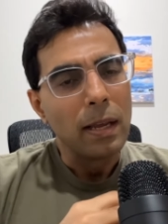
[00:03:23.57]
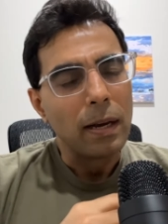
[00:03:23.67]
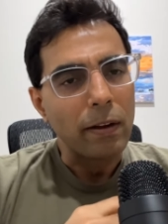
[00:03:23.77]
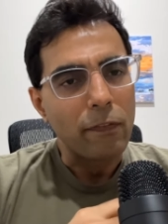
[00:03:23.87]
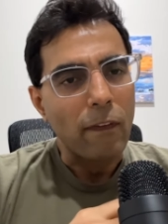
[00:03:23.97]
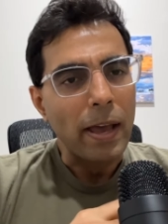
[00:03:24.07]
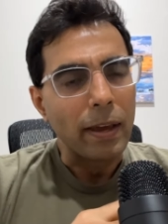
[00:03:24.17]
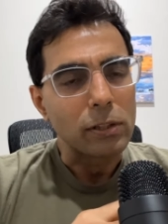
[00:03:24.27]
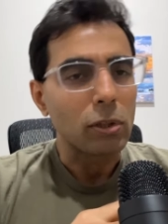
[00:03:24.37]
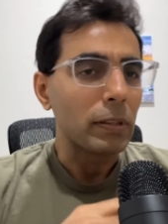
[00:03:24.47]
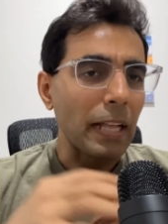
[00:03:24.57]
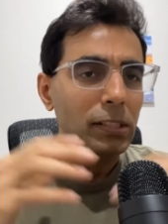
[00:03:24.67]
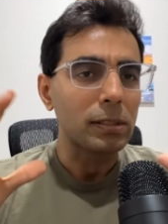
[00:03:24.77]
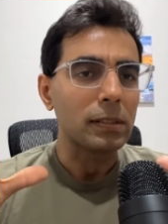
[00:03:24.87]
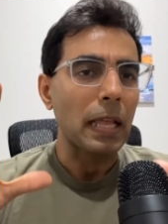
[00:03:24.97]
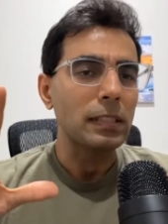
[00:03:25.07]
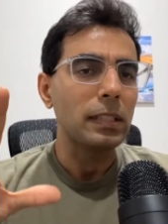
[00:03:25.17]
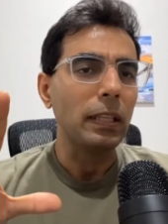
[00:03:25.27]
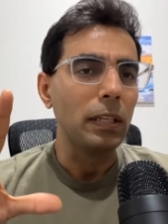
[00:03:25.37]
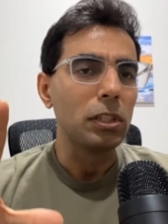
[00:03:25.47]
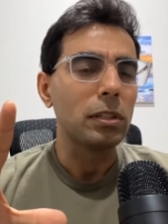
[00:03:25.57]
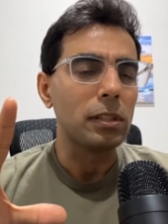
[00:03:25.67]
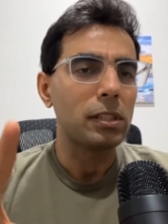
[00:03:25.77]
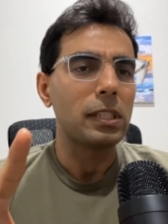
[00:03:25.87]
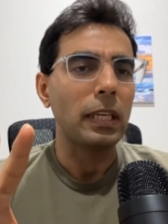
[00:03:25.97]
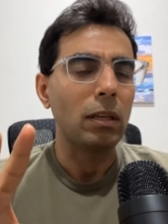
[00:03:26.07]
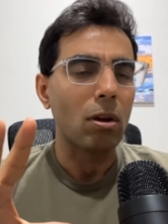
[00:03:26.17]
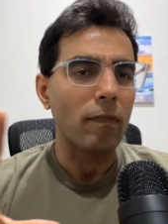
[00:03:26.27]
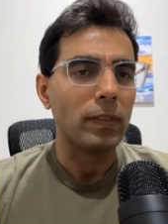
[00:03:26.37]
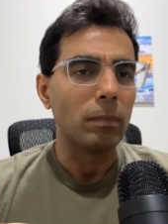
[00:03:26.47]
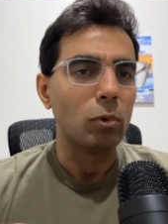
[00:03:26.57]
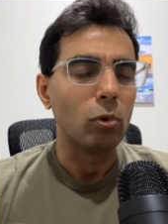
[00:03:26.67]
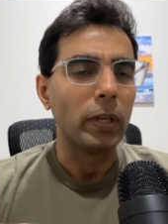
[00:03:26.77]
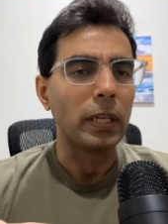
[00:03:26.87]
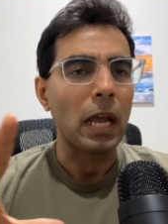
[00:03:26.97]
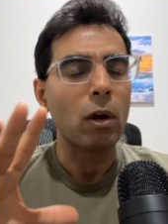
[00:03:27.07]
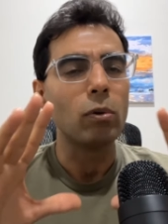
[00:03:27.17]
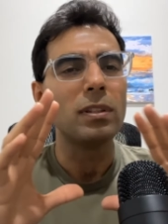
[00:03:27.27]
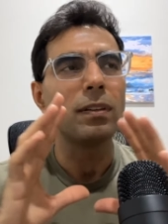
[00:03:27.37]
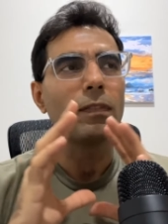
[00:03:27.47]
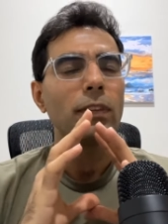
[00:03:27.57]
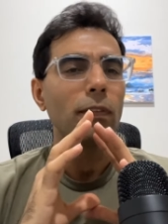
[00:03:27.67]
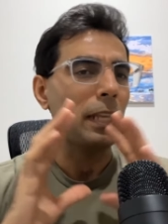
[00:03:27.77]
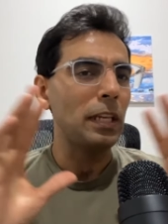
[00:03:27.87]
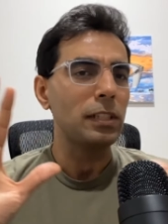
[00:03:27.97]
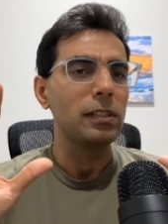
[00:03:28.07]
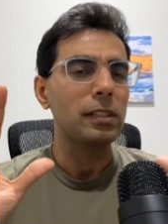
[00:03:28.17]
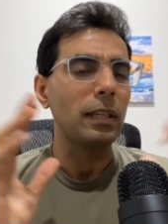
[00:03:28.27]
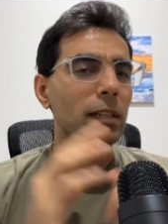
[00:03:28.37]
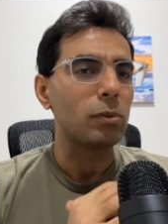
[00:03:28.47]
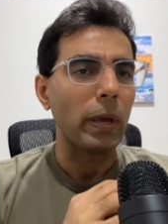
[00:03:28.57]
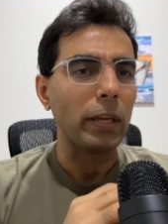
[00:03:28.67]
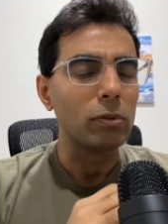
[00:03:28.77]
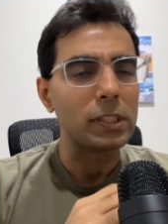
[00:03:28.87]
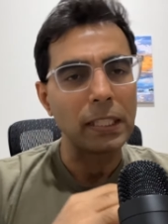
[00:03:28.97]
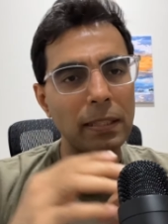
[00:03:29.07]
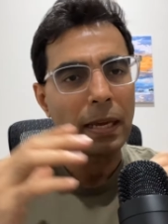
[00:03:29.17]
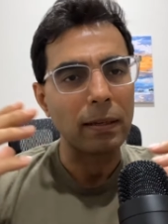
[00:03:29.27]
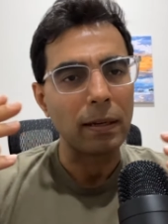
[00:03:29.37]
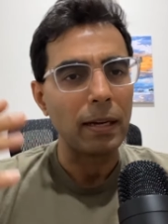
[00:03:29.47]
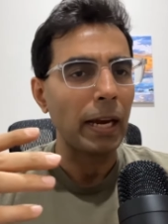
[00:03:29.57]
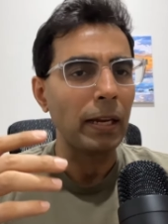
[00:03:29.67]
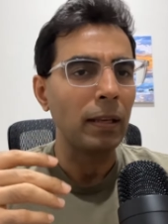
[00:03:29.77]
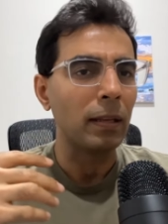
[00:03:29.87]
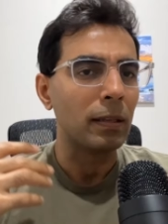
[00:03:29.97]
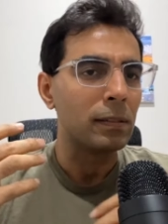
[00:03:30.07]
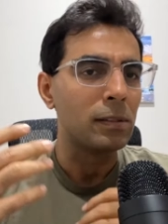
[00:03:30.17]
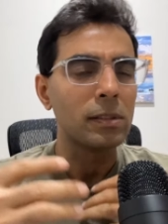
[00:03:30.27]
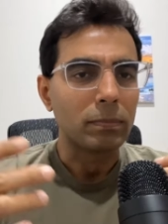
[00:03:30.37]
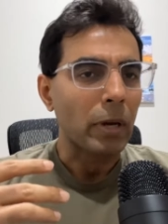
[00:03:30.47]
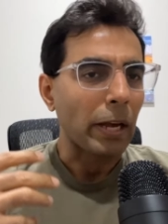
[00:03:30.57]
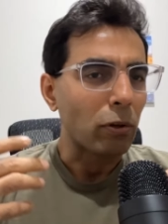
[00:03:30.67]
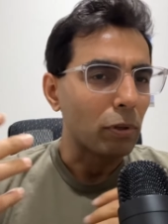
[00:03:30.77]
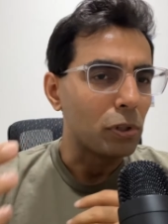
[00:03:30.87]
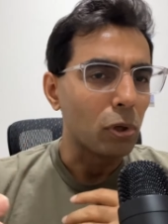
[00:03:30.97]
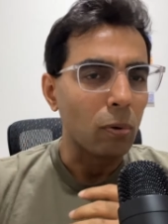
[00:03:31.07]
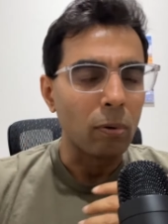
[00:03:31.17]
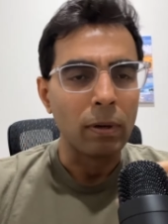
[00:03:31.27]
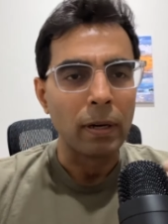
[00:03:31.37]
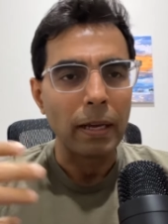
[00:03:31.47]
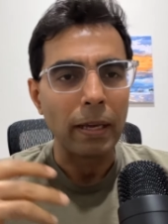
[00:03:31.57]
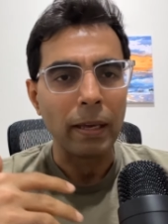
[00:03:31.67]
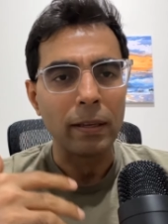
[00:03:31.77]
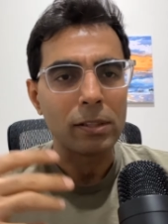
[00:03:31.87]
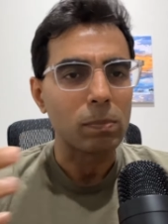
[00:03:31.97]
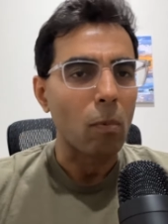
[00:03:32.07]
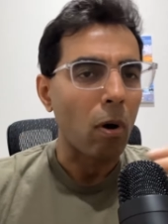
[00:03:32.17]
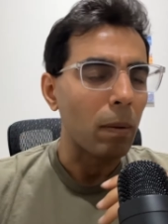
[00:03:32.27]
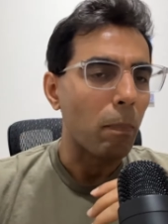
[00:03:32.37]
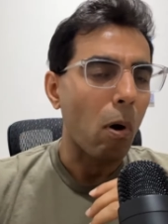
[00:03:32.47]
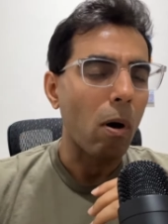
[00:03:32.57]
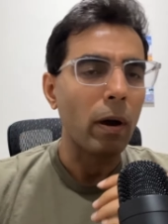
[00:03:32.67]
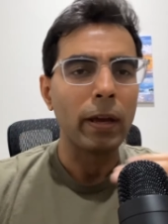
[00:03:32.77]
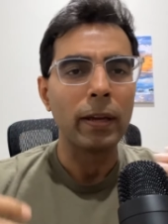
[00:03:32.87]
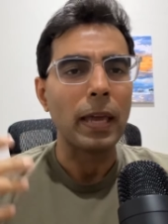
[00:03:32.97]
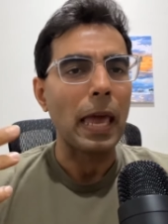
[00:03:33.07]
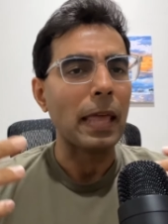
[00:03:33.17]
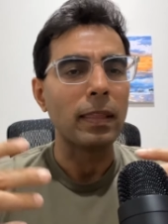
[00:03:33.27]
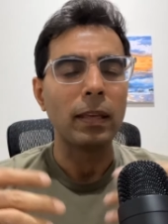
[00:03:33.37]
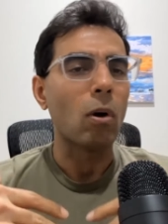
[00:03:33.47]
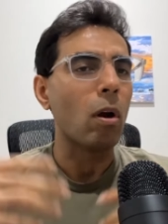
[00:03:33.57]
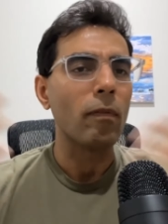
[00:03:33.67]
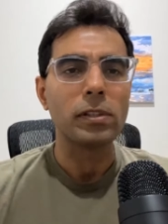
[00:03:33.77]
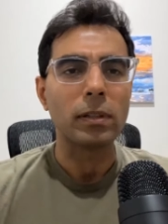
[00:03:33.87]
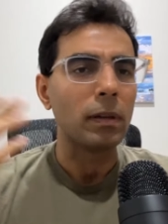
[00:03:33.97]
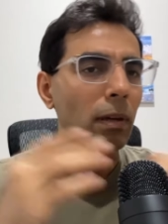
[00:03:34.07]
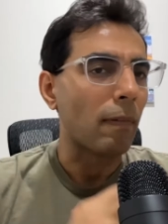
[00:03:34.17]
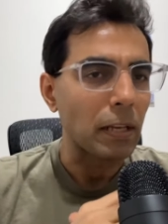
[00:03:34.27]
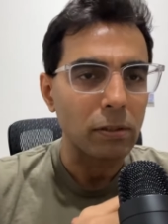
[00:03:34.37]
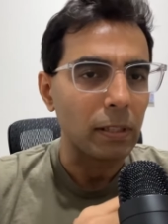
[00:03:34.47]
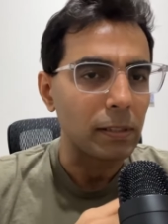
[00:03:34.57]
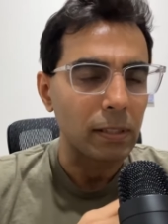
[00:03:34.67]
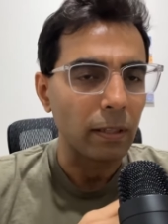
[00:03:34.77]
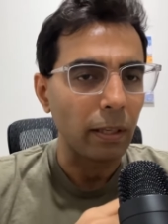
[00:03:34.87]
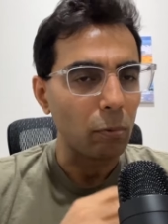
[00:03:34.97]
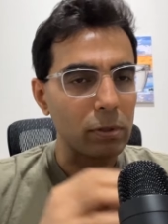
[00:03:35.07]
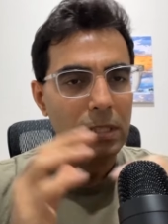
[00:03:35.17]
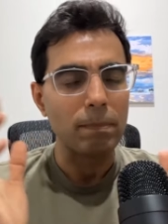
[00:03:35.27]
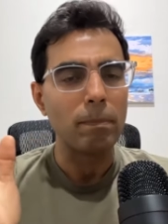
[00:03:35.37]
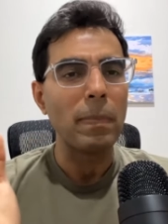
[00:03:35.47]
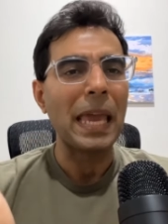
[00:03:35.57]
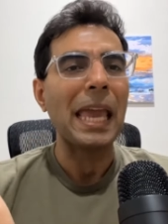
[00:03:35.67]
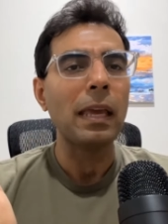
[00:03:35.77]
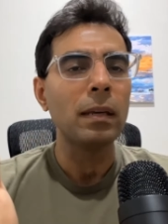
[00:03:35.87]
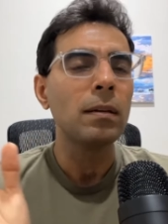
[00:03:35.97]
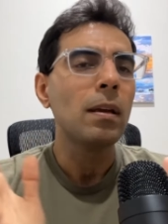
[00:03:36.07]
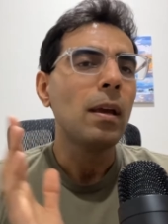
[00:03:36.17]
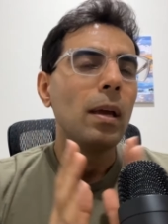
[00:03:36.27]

like fire so that's that's the initial scene of the movie now the the initial scene is where you see that a lady is trying to cajole a small boy and then all of a sudden Inspector Nawazuddin Siddiqui, who's the main